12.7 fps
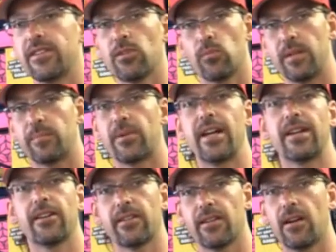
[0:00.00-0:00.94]
and your
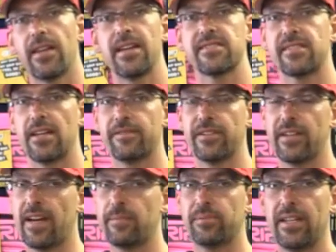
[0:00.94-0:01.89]
windbreaker and all that stuff. You're
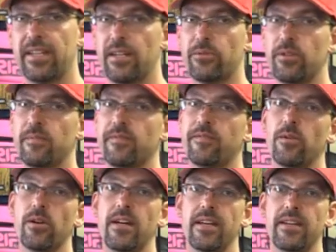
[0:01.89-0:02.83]
gonna have plenty of room
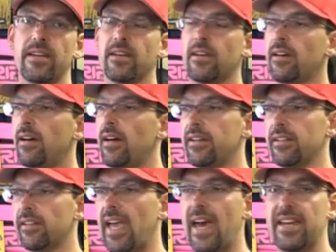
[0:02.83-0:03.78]
for it.
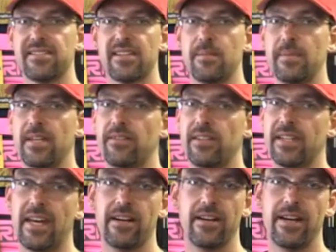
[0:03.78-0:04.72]
Your caddy's going to be able to
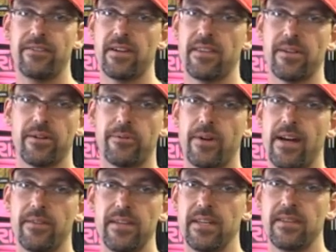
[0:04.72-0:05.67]
carry everything
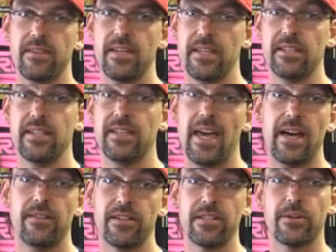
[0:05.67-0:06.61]
around that you need to
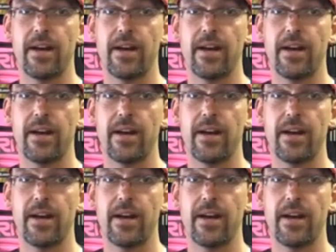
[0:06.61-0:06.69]
have on your